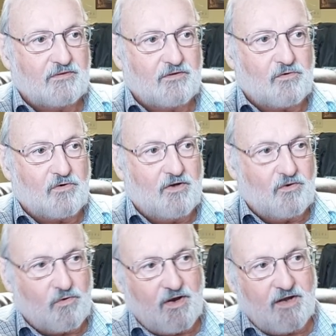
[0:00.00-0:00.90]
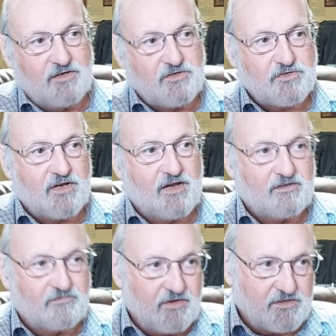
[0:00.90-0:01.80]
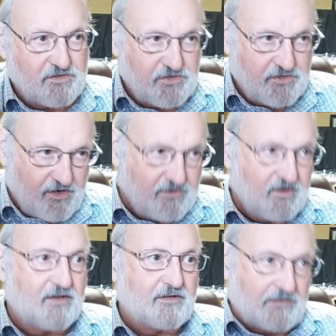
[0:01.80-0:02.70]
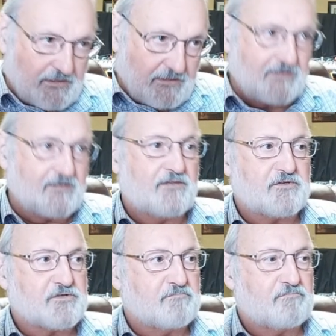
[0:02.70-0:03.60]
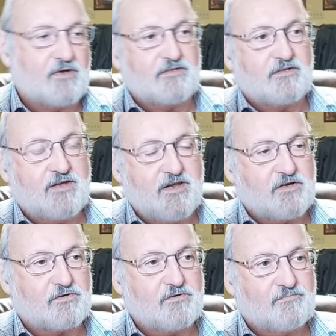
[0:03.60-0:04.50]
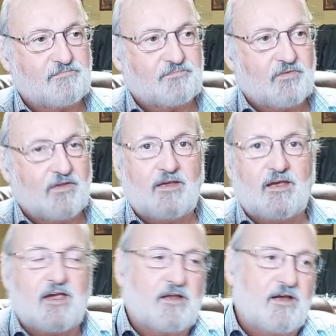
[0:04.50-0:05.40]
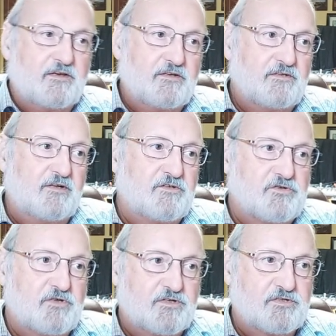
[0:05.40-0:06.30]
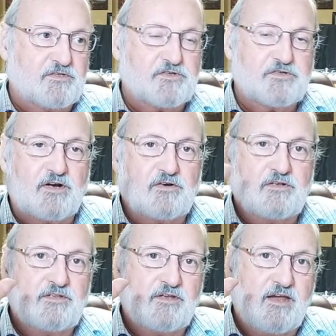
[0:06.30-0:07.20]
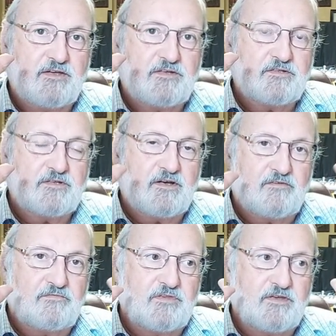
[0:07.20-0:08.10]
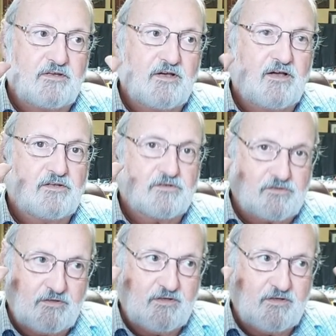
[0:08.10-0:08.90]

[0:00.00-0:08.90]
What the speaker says: All right, or I could just kind of get a start and click on this button here, and I can adjust the start and the end of the color